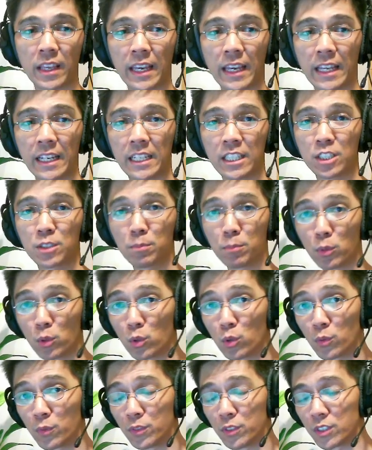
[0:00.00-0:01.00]
And his
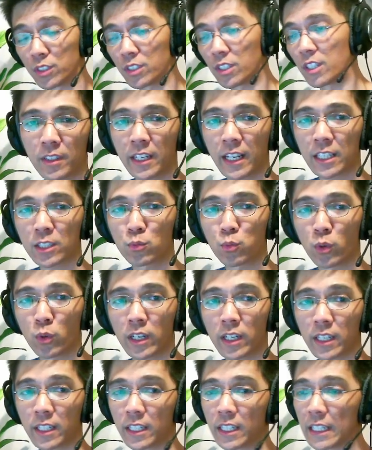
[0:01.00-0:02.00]
moves. Next
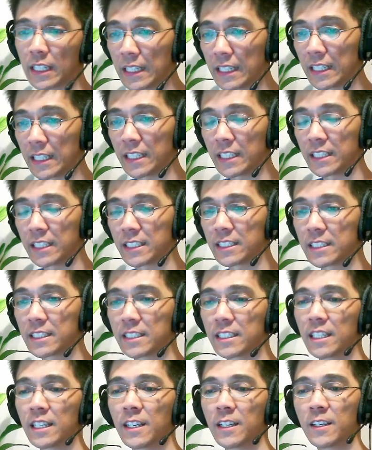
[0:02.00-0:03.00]
one
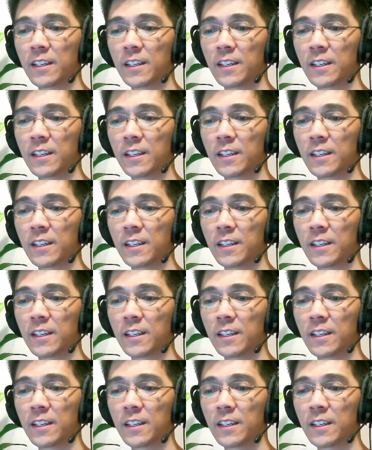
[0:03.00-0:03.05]
is